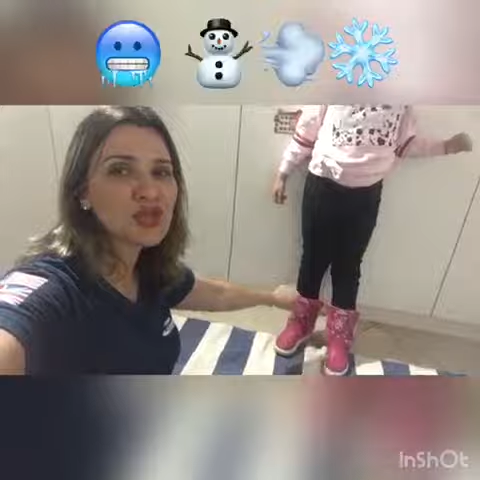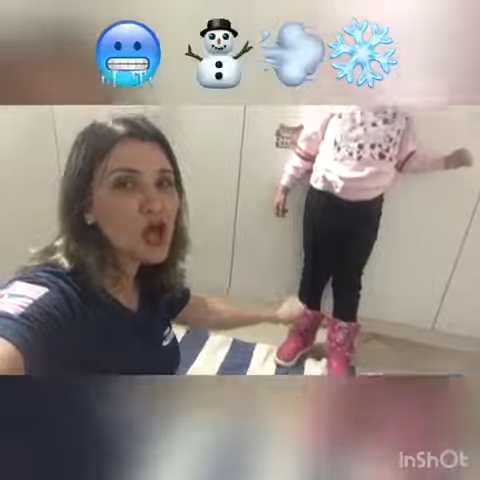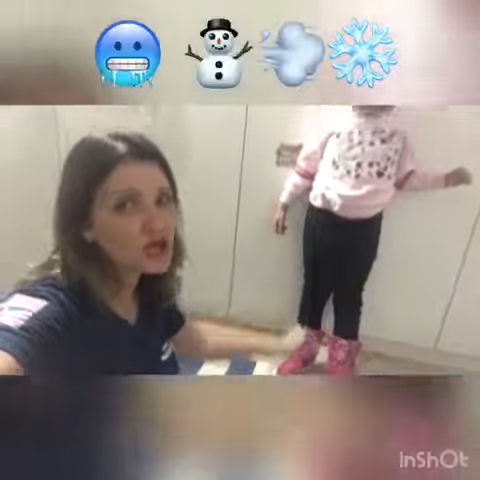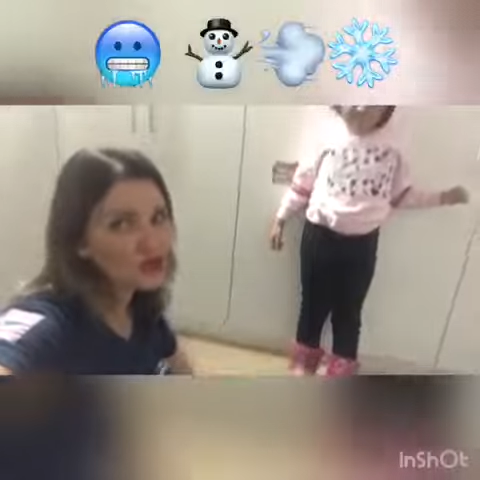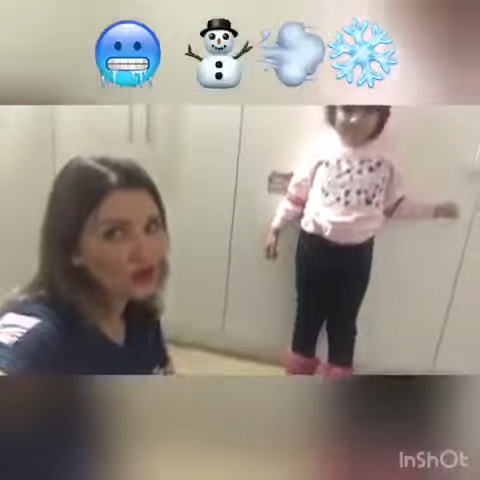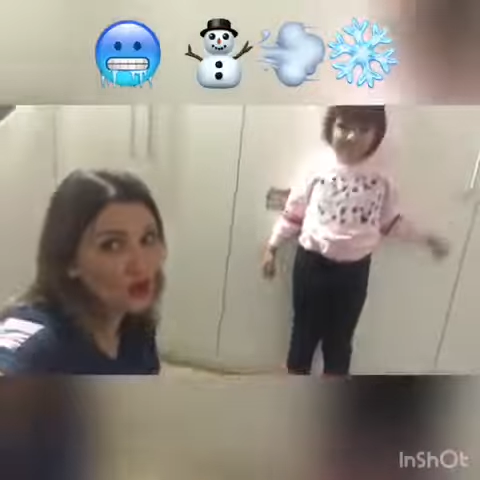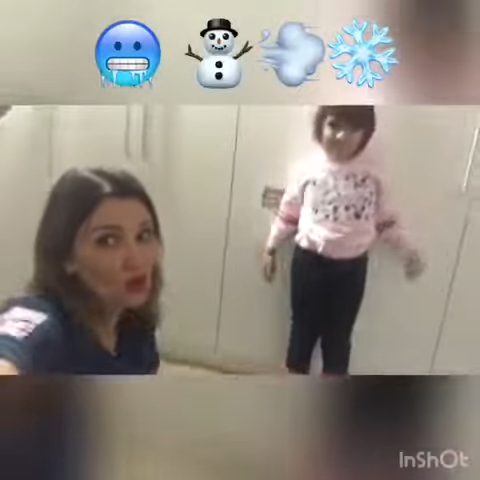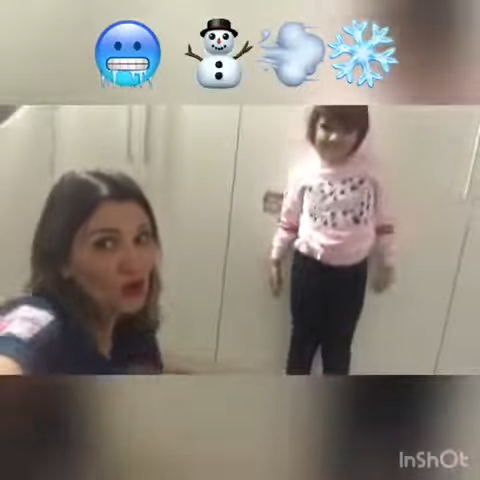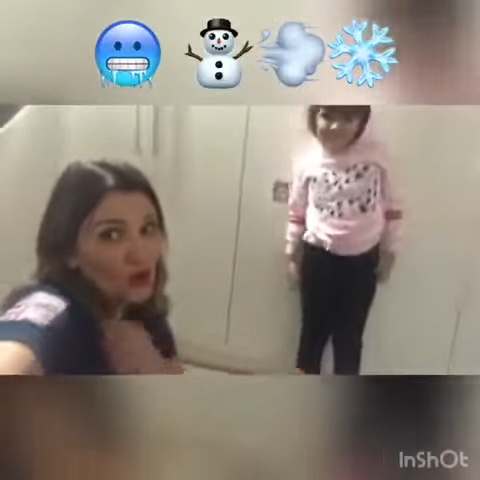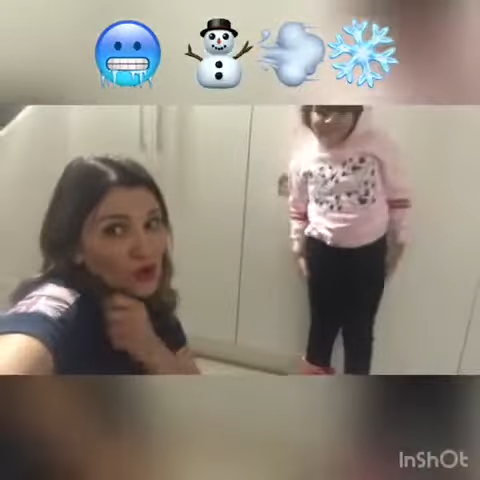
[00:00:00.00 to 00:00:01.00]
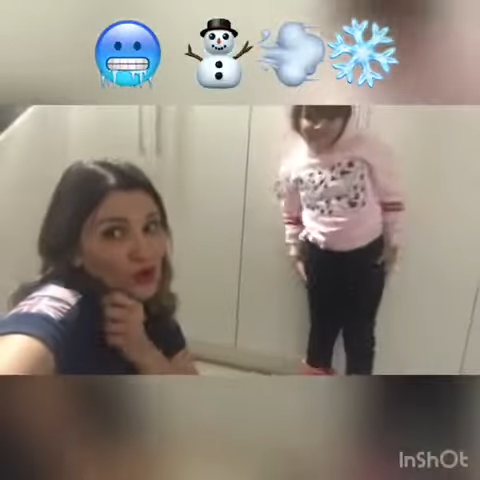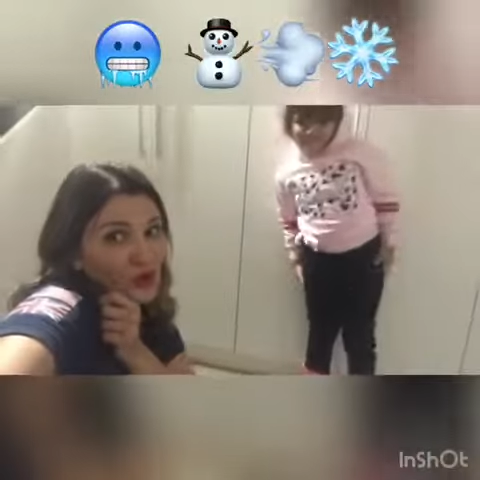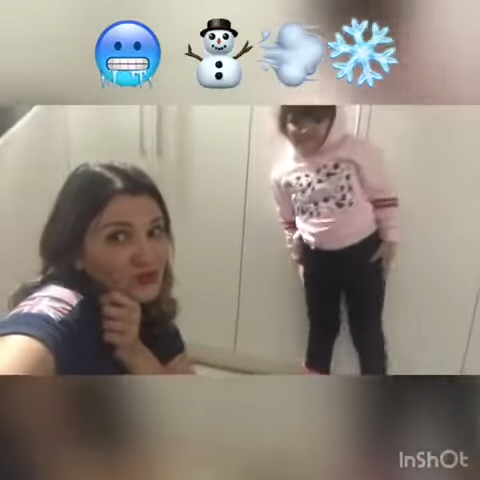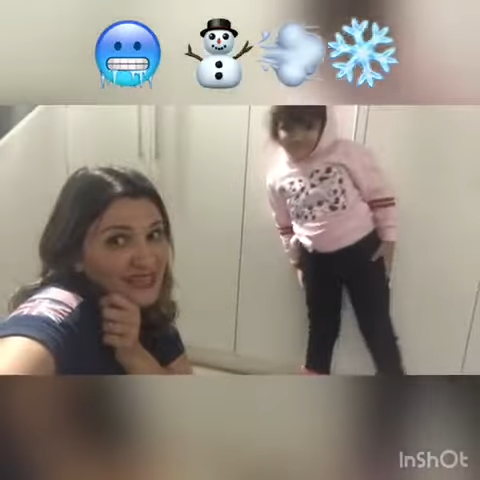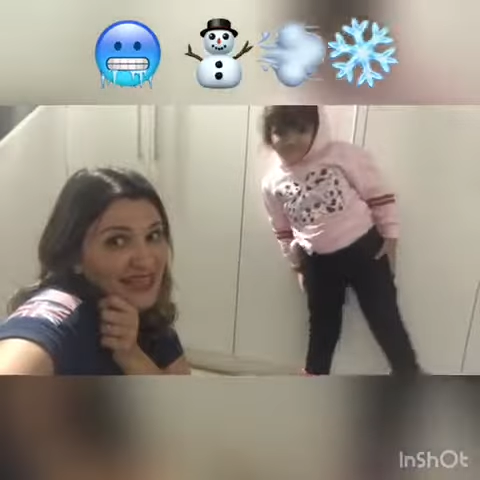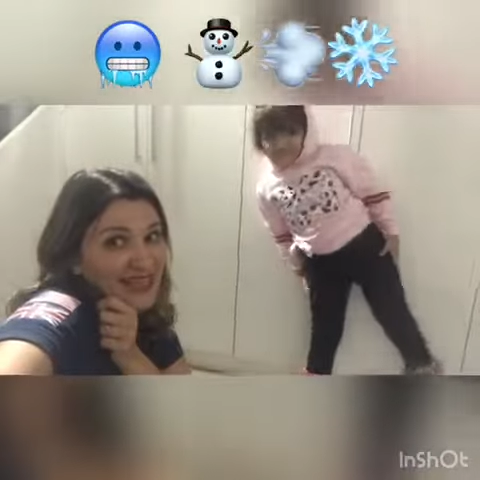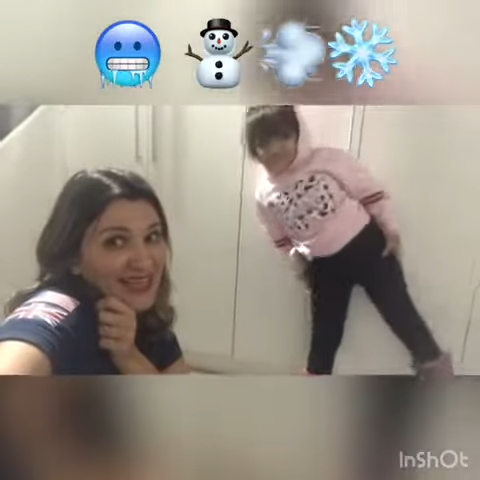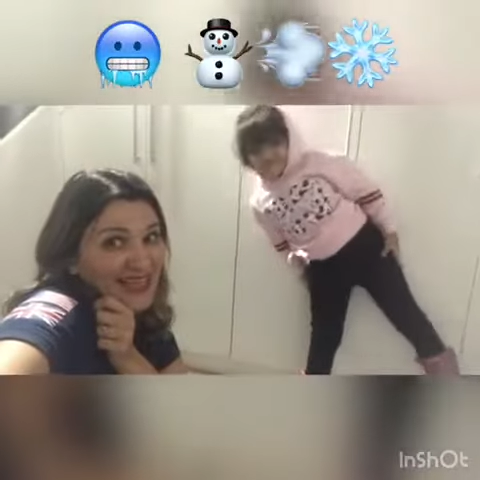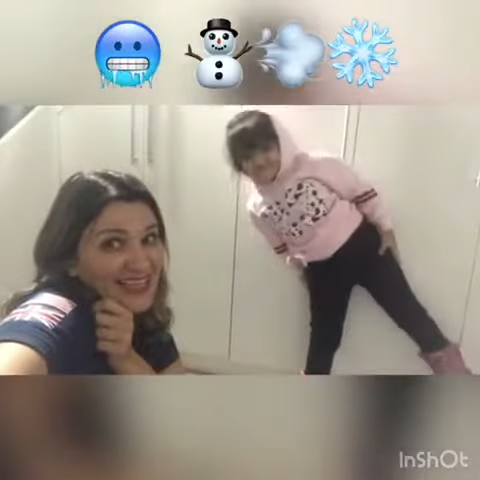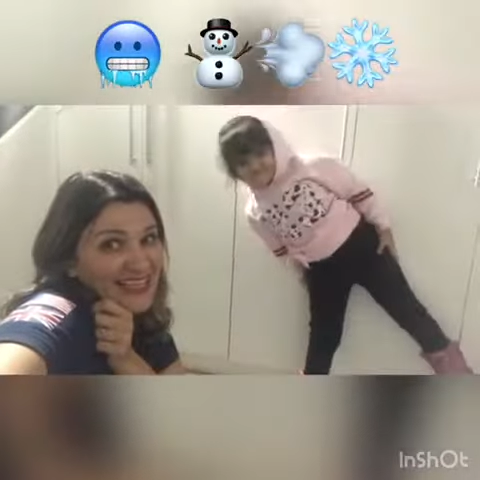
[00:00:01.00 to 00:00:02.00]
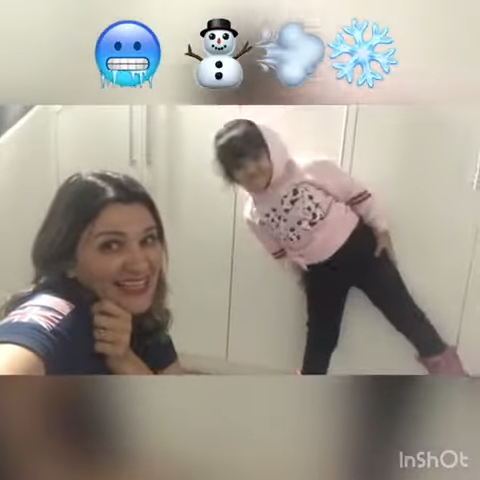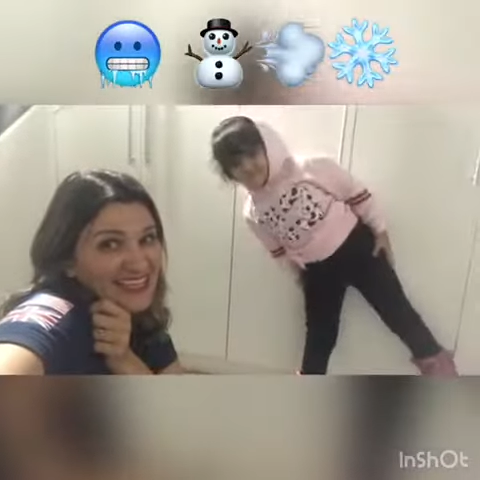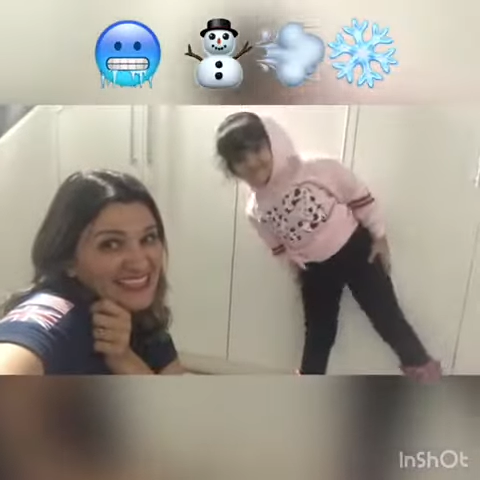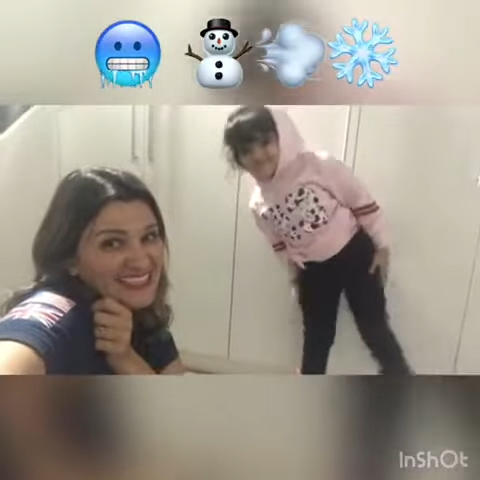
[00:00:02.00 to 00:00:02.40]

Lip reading: on cold days.